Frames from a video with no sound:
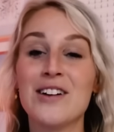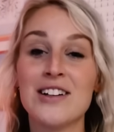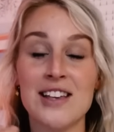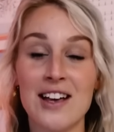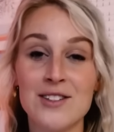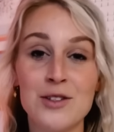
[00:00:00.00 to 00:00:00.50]

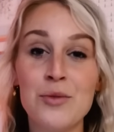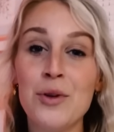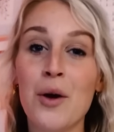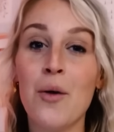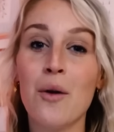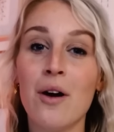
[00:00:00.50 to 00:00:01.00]
because as you
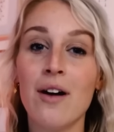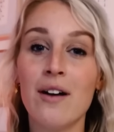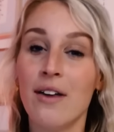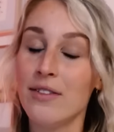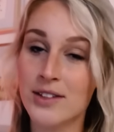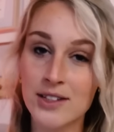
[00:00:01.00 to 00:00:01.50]
know,
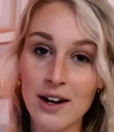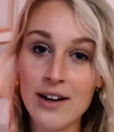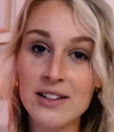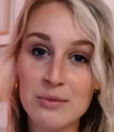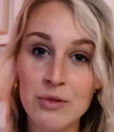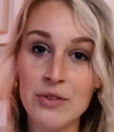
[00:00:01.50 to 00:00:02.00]
the
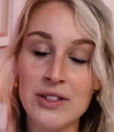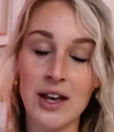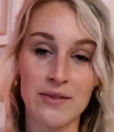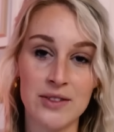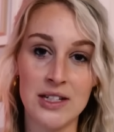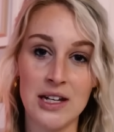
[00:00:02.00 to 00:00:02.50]
scariest movies
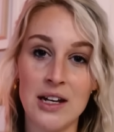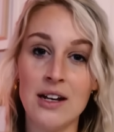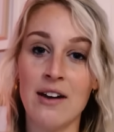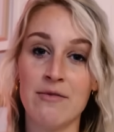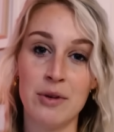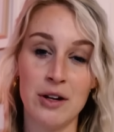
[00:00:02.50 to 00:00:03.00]
I've seen
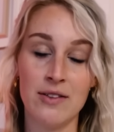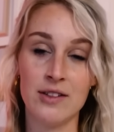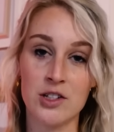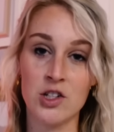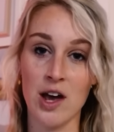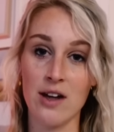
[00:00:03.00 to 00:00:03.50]
have been on
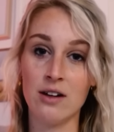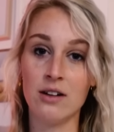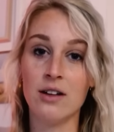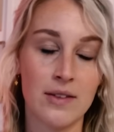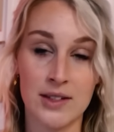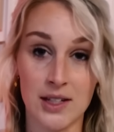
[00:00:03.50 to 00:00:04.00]
this
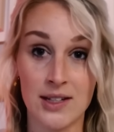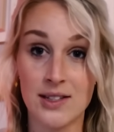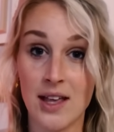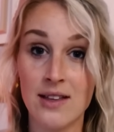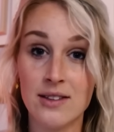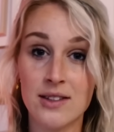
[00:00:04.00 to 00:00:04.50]
channel. The Sixth
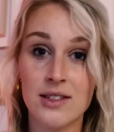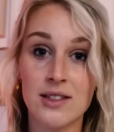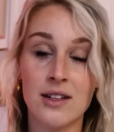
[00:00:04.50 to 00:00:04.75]
Sense,